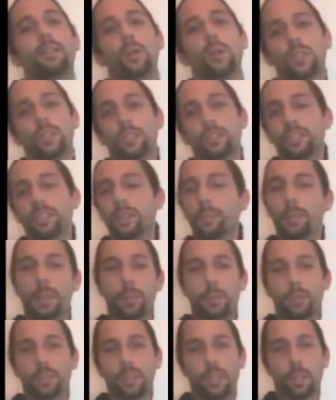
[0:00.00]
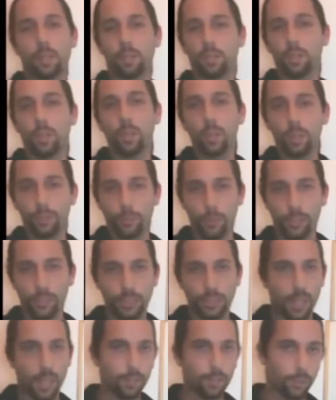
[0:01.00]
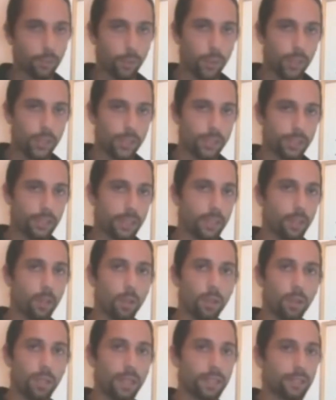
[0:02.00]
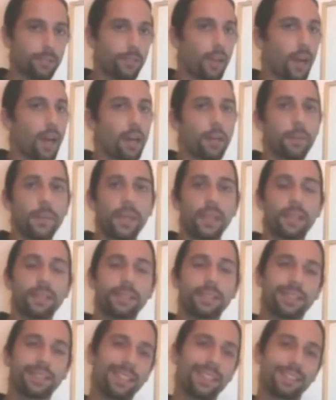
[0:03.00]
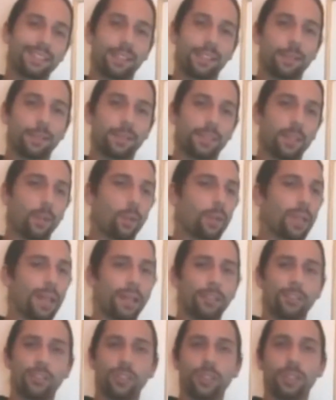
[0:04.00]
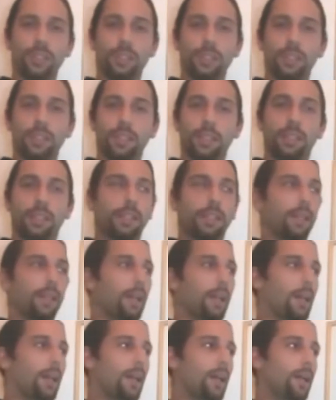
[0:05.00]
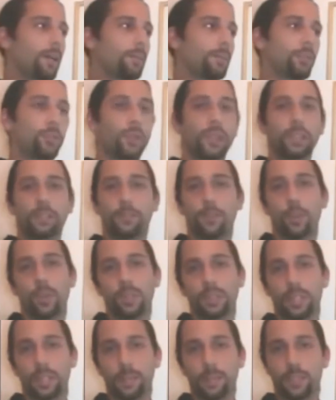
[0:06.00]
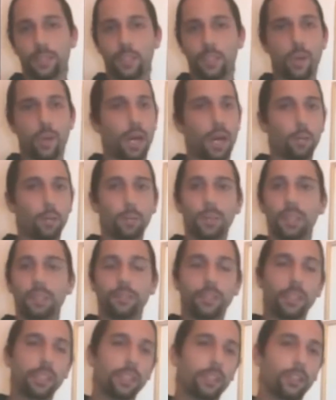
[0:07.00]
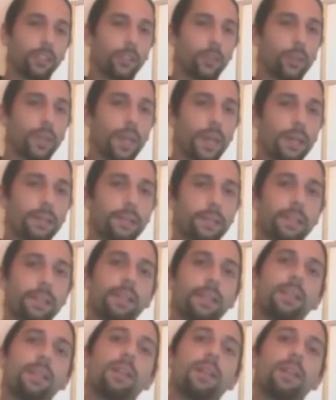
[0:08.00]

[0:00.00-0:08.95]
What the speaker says: those are the people that also look for softwares and all kinds of automated systems that will actually trade for them. So I don't believe you need to do that.